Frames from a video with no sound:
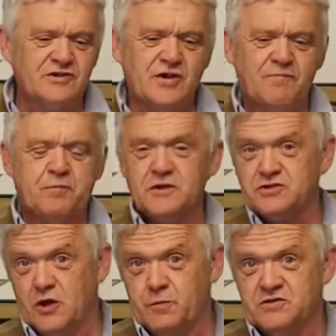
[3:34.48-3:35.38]
Okay, so I've
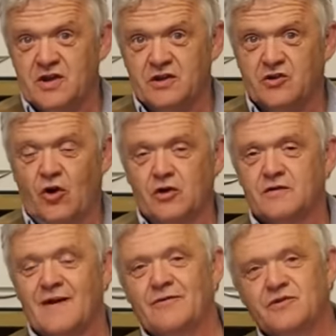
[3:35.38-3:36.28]
put a serpentine
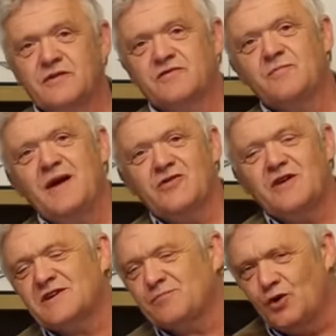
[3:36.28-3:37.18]
coil around it, and to
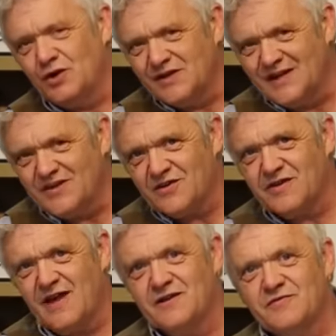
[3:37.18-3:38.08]
make these I put a link
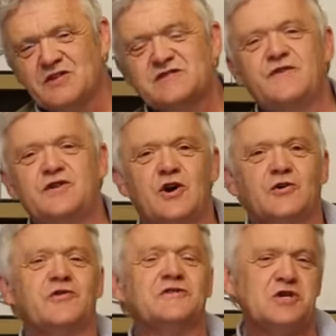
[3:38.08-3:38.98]
at the end of this
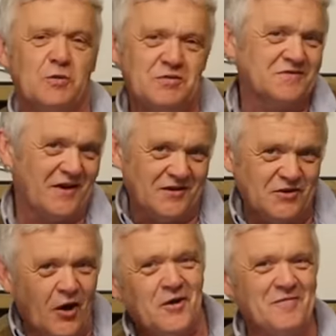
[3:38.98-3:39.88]
video to the
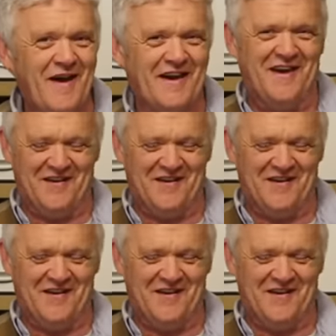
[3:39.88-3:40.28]
serpentine coil